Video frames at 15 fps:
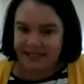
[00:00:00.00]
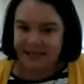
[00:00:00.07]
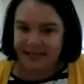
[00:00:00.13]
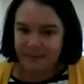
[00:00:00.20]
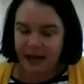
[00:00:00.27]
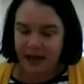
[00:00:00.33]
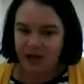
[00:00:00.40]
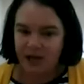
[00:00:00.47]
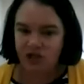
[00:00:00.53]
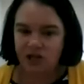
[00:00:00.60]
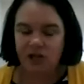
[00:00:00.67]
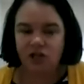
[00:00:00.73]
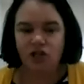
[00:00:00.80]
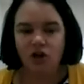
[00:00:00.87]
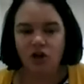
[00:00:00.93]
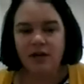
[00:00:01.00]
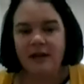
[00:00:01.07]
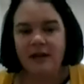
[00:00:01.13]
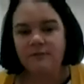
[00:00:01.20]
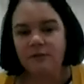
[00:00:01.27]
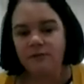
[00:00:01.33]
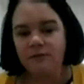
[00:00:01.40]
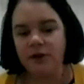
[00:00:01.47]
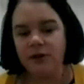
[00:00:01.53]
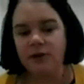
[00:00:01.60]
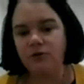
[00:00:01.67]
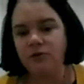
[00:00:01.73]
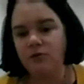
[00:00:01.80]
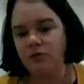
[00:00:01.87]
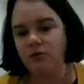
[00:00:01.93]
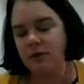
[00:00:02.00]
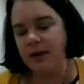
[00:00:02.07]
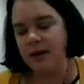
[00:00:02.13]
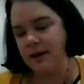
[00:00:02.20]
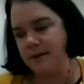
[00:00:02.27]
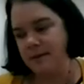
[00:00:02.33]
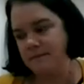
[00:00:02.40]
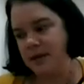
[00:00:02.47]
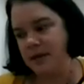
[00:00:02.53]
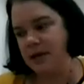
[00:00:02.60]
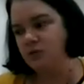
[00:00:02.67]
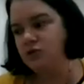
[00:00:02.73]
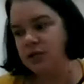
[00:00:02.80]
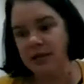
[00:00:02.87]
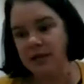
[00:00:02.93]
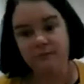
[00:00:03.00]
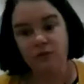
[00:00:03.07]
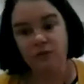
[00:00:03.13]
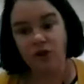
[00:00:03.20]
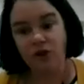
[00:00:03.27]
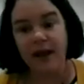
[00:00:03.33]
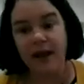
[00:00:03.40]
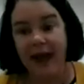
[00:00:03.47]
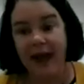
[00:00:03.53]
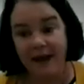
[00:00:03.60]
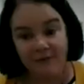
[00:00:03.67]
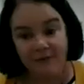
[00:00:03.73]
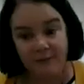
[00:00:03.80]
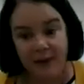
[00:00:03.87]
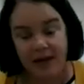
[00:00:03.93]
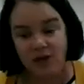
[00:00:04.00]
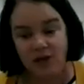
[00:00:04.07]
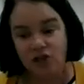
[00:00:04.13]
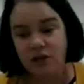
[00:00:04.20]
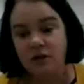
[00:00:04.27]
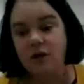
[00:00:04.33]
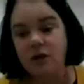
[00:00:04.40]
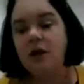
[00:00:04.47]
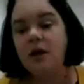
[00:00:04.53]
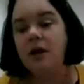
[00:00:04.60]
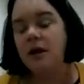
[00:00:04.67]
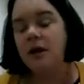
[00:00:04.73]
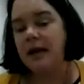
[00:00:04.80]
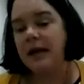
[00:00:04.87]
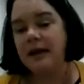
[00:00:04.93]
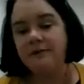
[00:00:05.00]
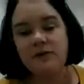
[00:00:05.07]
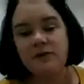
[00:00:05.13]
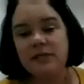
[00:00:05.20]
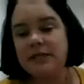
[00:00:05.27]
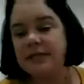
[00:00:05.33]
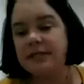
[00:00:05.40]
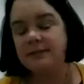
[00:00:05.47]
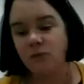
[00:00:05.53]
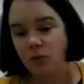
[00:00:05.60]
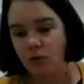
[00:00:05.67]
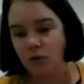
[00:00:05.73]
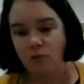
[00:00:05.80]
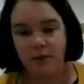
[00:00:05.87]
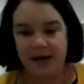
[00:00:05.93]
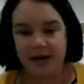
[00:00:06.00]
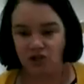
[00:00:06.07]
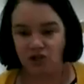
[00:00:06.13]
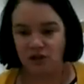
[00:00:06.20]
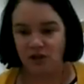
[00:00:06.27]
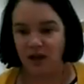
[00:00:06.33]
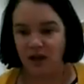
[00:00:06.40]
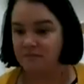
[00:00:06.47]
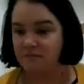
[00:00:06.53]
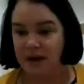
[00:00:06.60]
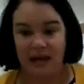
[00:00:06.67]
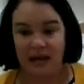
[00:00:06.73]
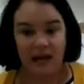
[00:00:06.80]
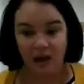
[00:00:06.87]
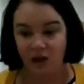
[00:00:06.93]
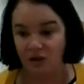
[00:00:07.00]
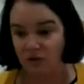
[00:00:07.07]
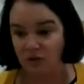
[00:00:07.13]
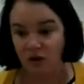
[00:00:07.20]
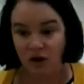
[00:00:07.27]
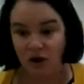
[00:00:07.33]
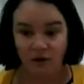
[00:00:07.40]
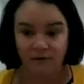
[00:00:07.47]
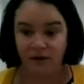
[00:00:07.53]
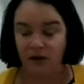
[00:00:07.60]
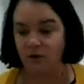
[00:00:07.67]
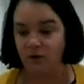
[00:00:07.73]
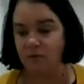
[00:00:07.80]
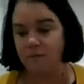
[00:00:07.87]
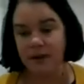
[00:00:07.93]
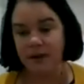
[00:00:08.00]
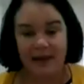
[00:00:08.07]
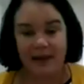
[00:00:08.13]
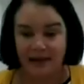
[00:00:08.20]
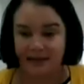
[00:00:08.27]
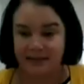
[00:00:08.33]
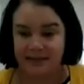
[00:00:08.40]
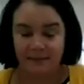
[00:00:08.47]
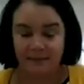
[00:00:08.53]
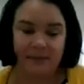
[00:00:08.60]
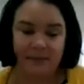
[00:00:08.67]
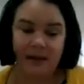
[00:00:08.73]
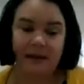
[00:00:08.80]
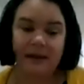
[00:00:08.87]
a passion, and don't ever feel guilty if you don't have a passion. Even a small passion like making a good coffee or baking something